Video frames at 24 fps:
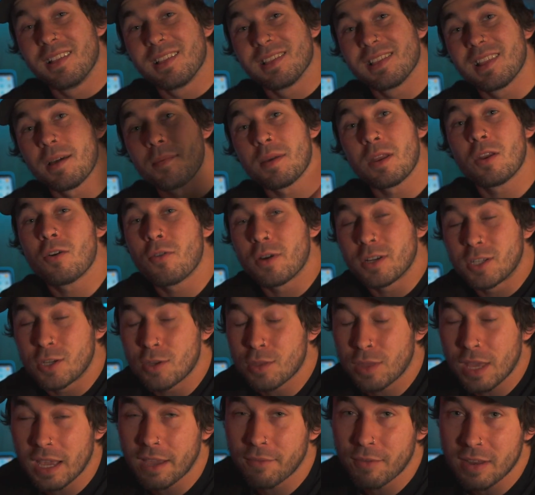let me know what you
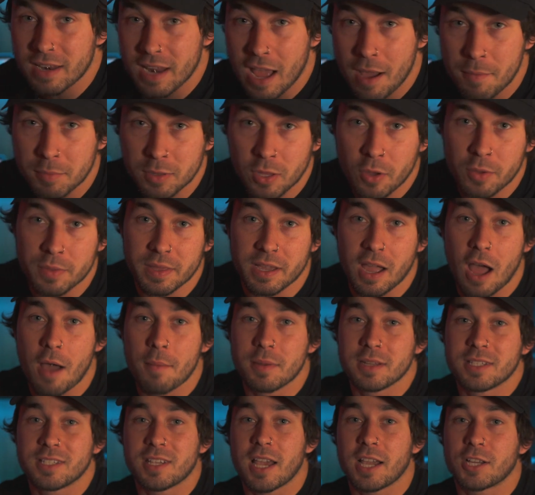think of it down below in the
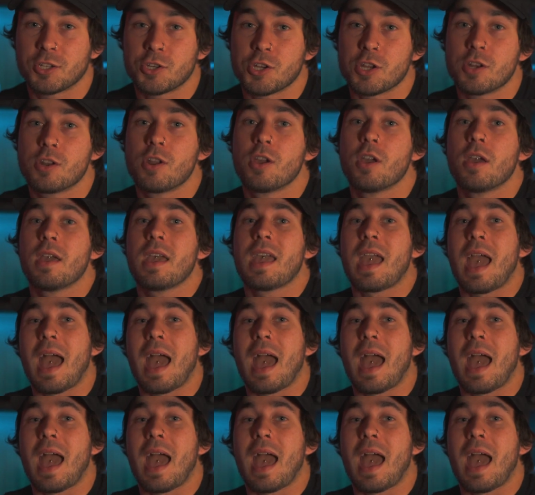comments section.